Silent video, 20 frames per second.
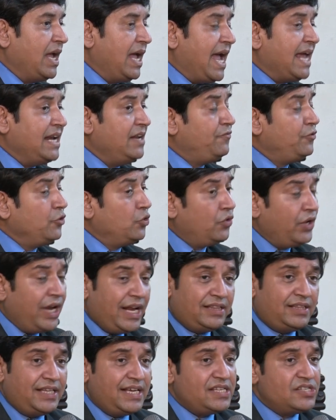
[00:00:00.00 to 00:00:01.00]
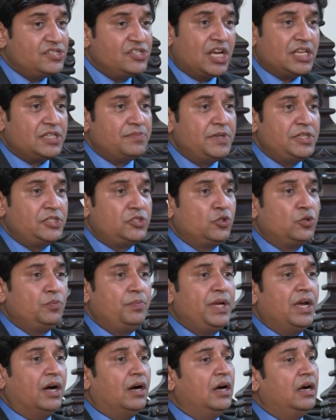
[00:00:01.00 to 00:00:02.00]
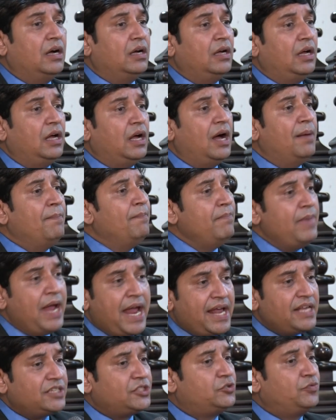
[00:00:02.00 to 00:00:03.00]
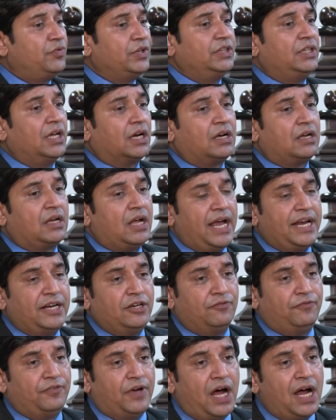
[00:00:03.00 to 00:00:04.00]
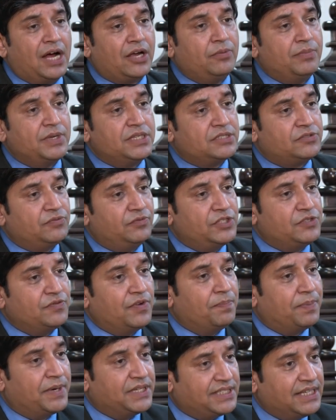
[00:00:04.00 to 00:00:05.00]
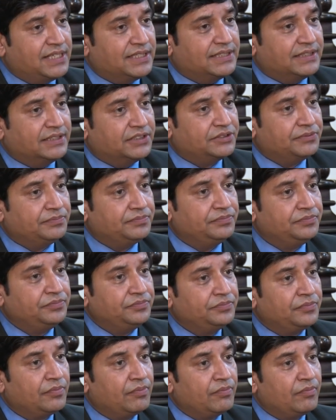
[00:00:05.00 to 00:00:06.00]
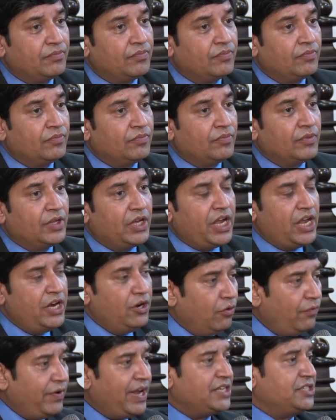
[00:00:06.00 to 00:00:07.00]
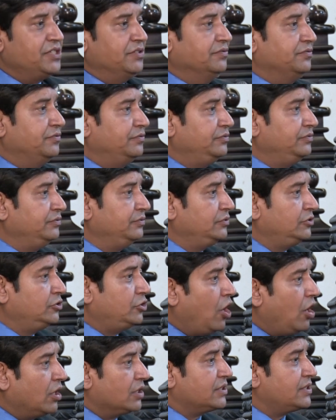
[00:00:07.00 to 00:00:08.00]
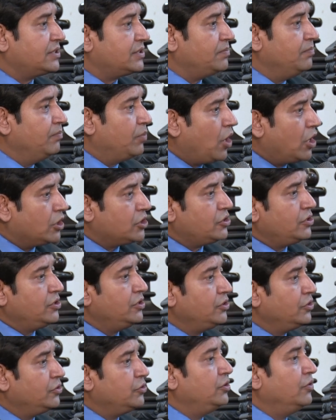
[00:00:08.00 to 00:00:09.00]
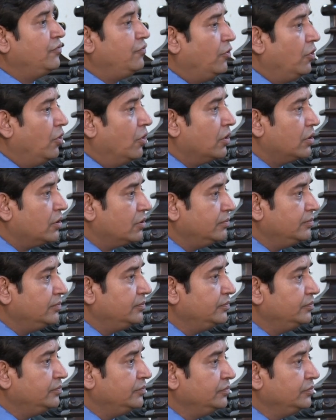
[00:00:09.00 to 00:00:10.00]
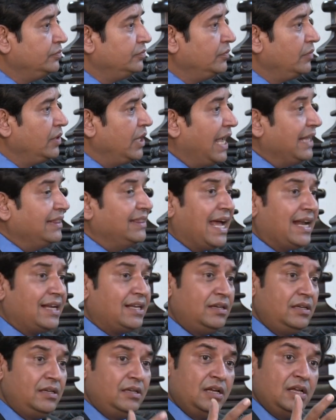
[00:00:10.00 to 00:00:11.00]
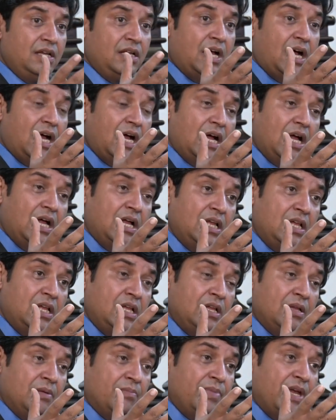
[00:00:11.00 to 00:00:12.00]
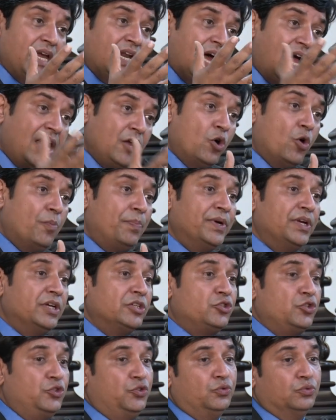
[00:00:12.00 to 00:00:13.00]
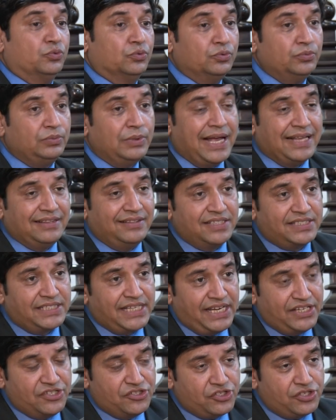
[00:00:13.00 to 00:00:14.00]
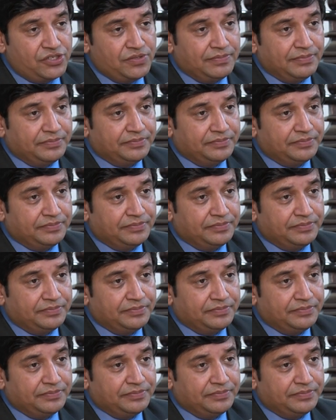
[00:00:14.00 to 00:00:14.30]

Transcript: And if you read these judgments, you'd be amazed with the kind of arguments which were presented. Innovative thoughts brought to the fore. And that will be an eye opener to you at this age